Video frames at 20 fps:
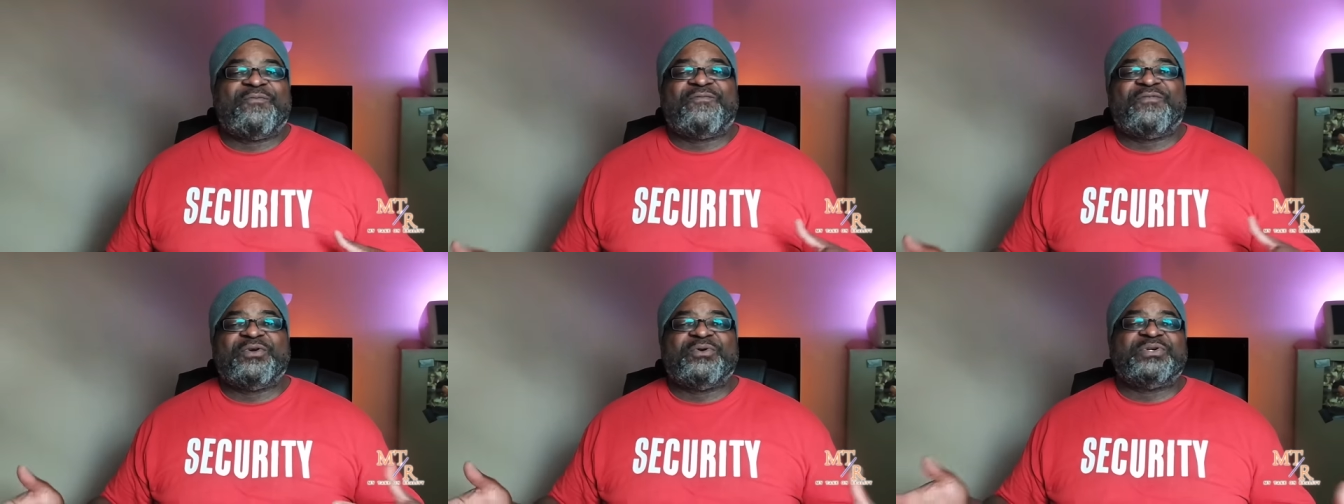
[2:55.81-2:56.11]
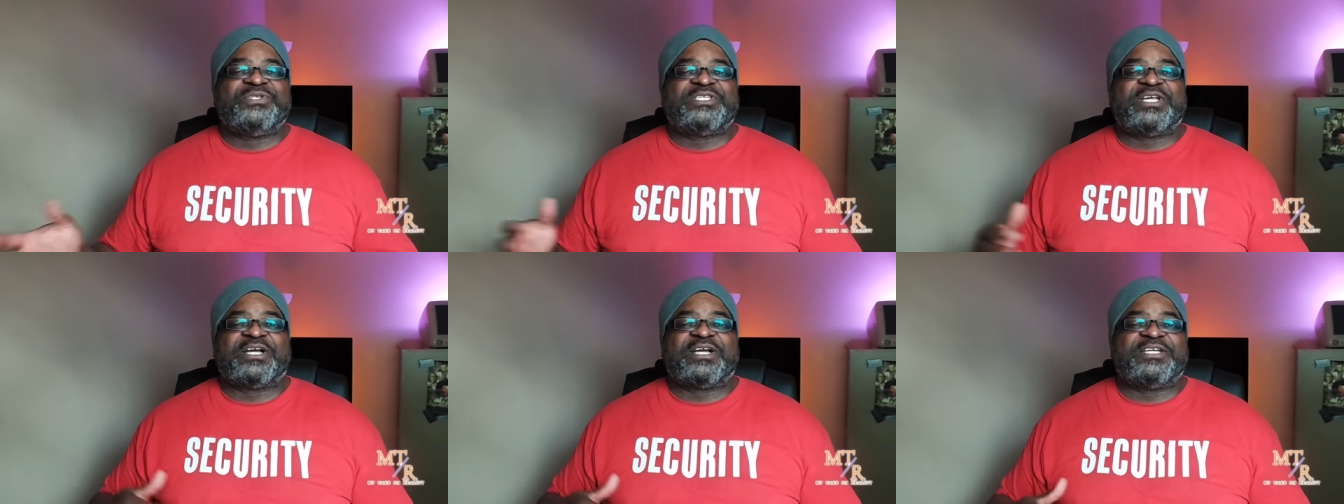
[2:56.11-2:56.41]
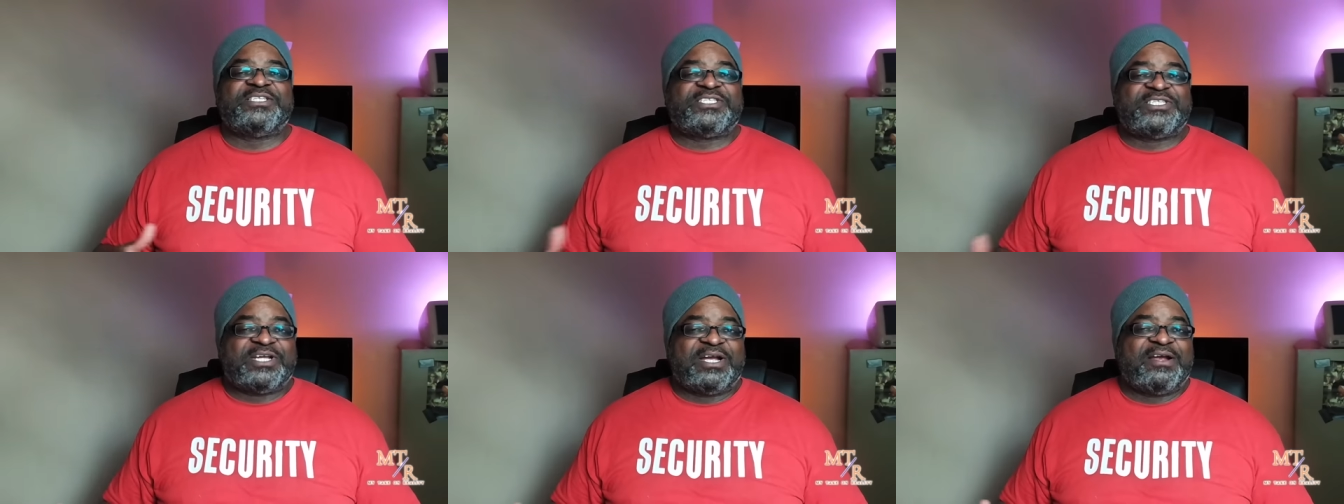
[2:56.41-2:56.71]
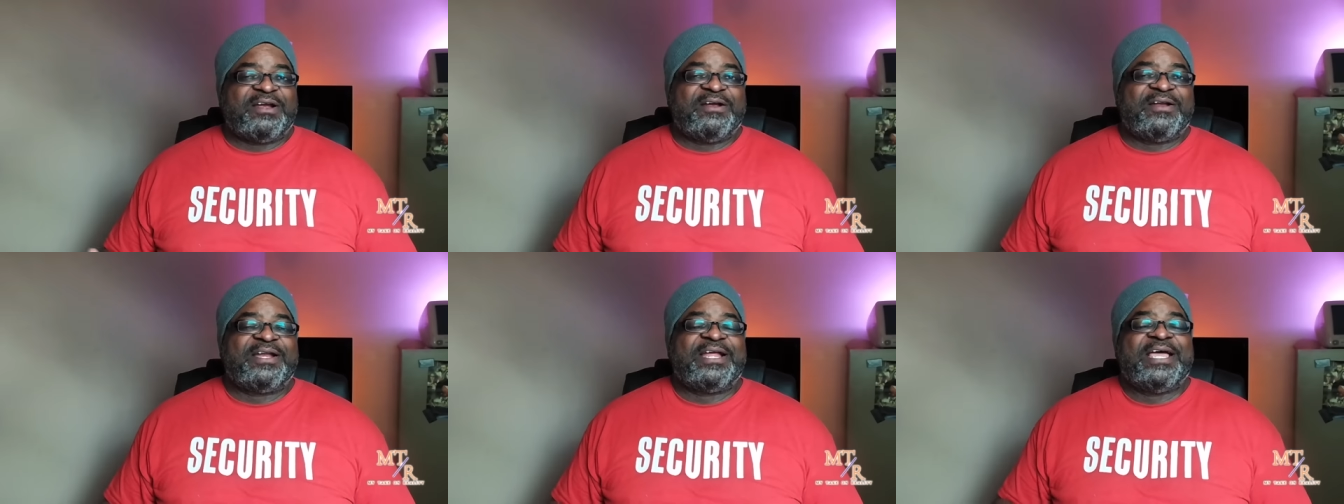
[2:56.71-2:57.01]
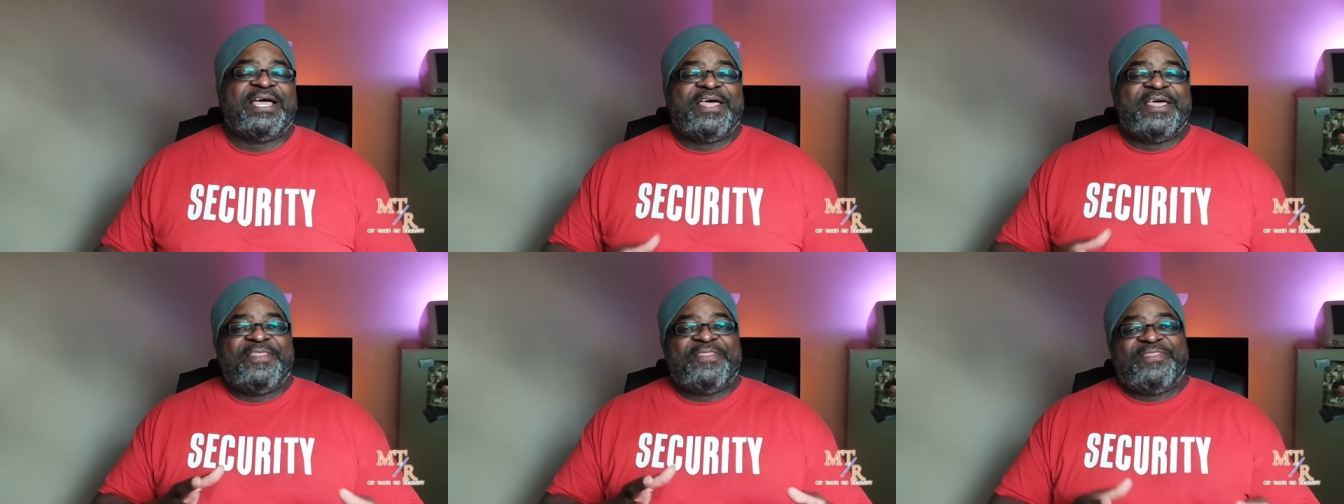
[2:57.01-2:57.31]
viewers are concerned,
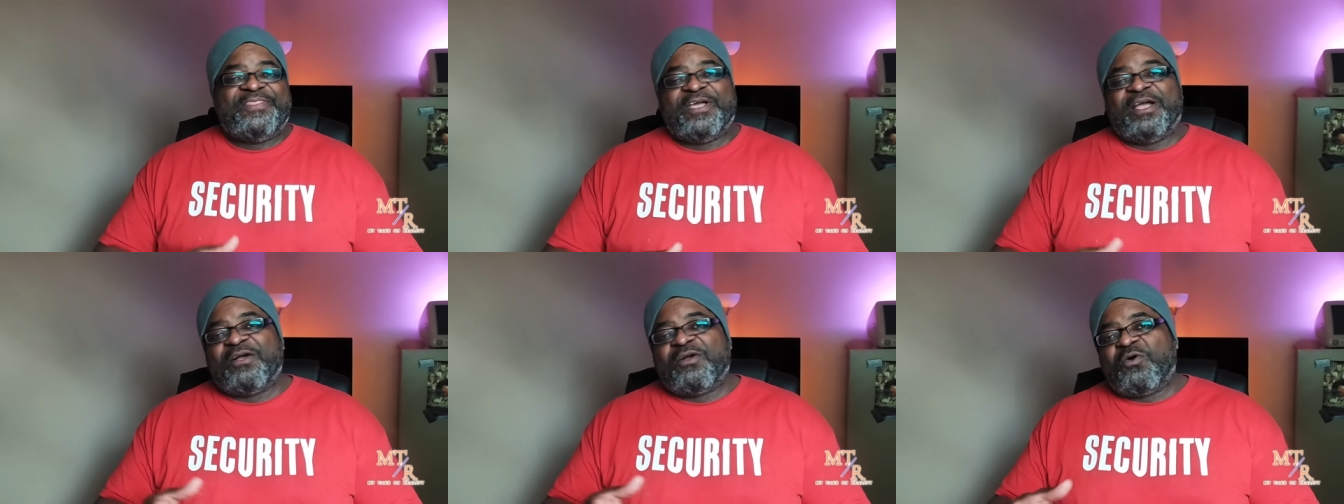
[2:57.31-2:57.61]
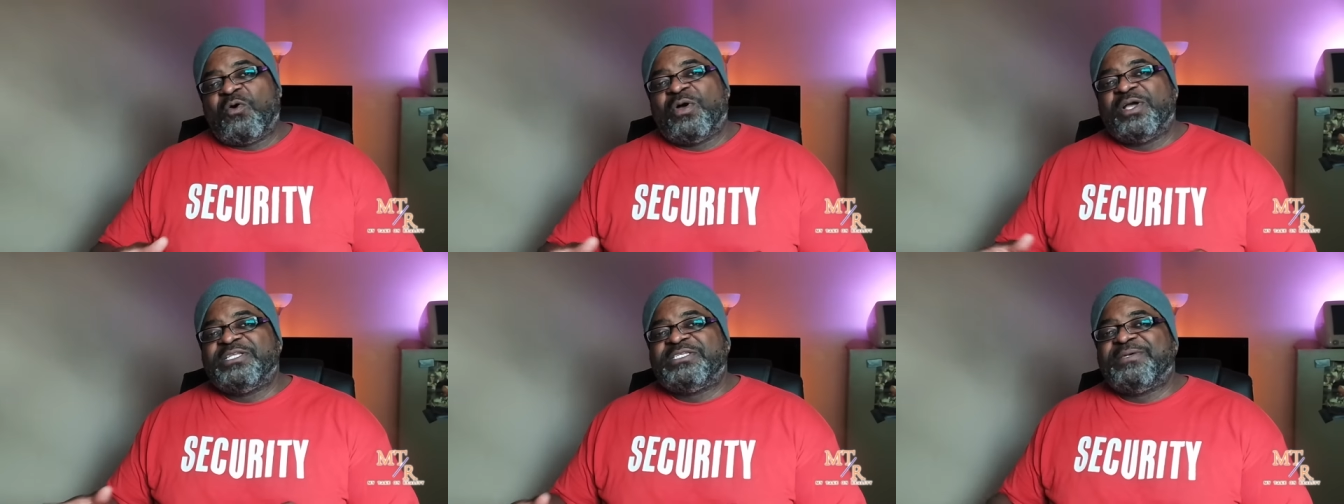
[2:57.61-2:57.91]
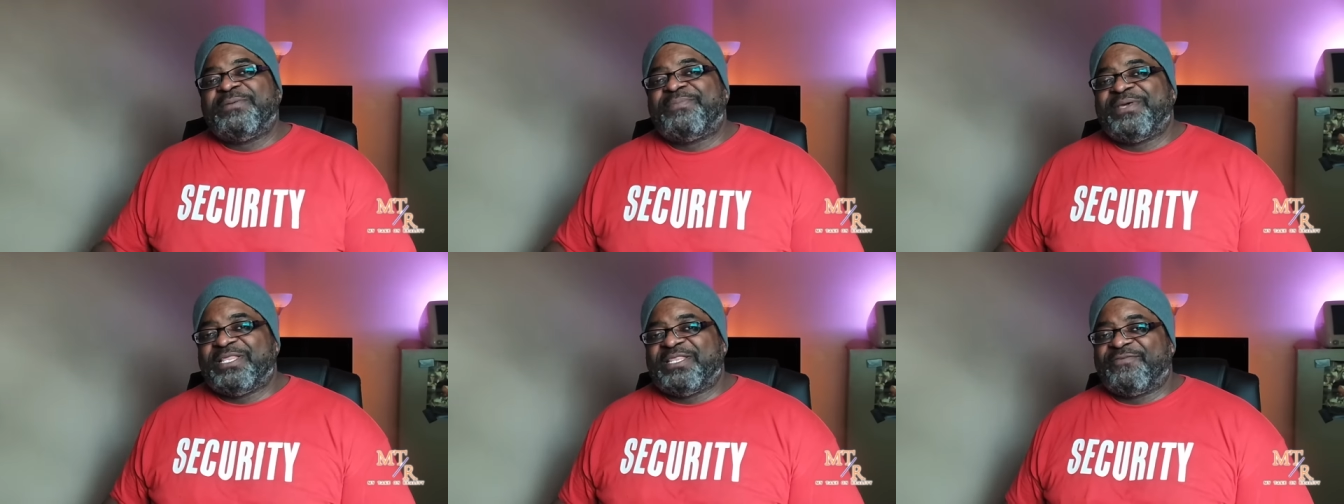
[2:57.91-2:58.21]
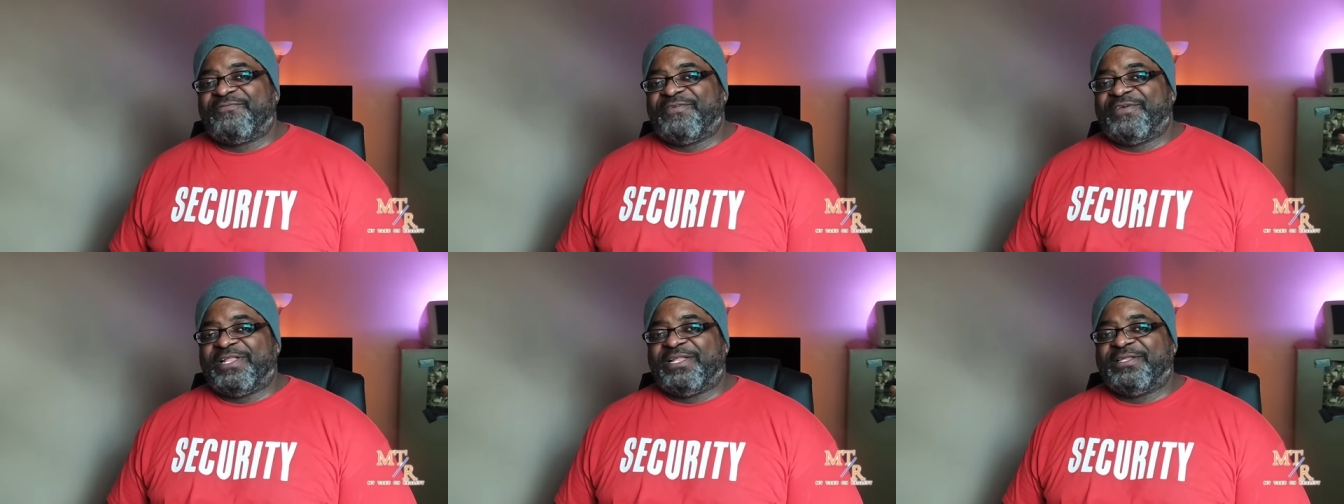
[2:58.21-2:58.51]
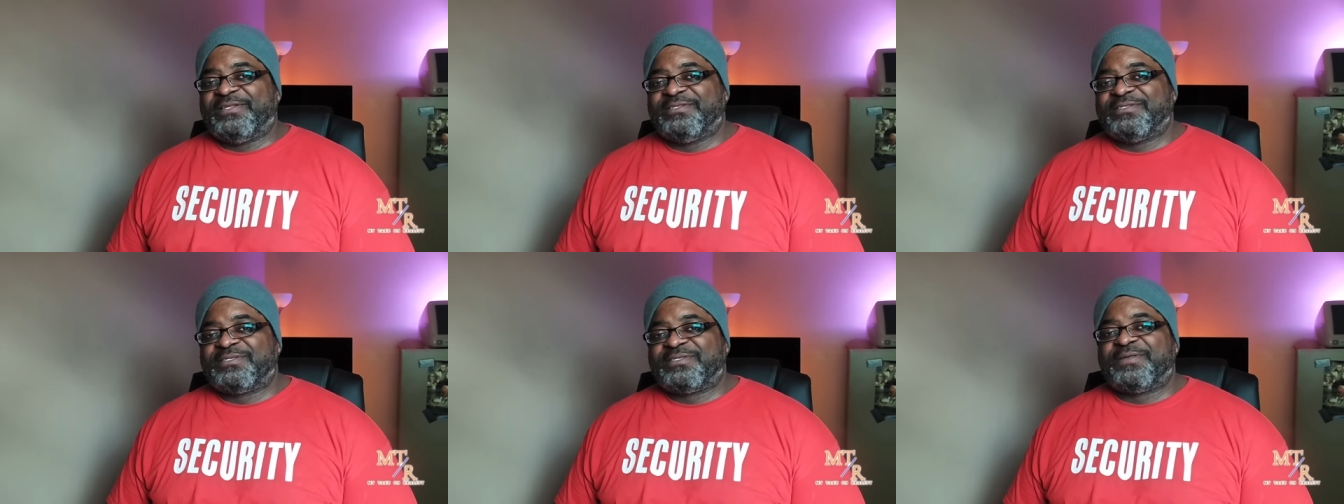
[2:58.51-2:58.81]
they're going to be the
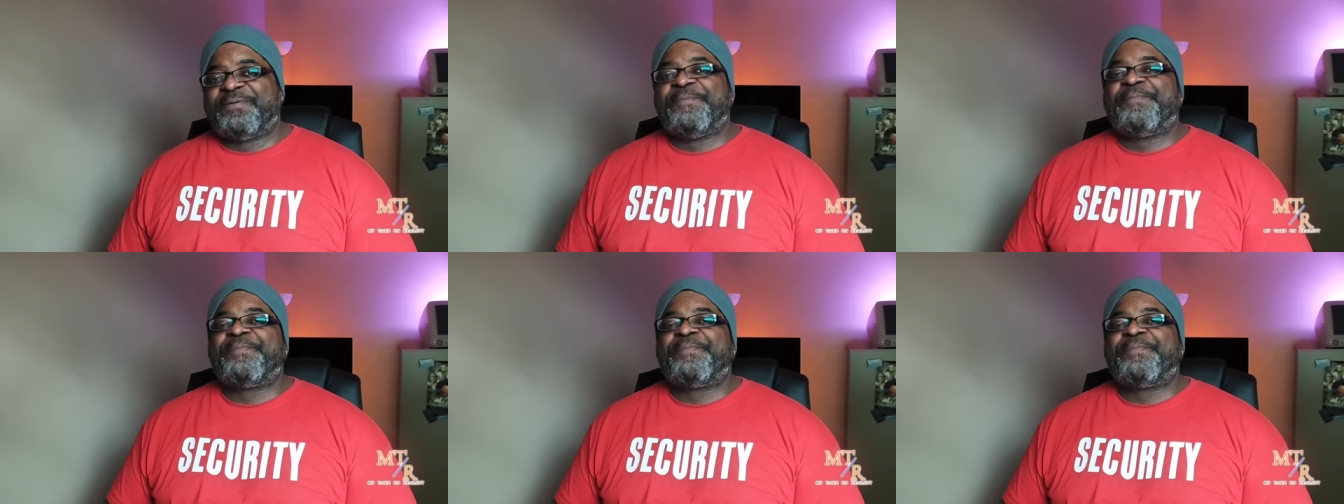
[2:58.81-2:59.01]
villains.